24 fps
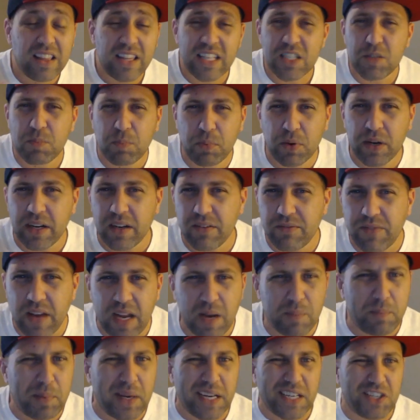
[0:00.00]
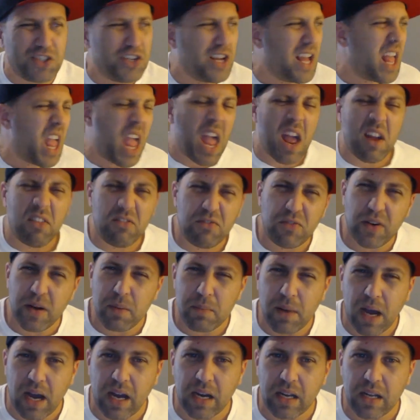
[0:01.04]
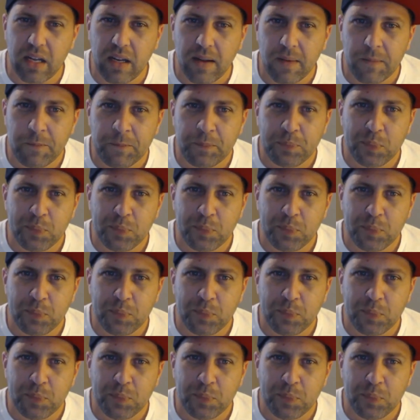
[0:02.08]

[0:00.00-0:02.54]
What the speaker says: Let's bring vaping to everybody.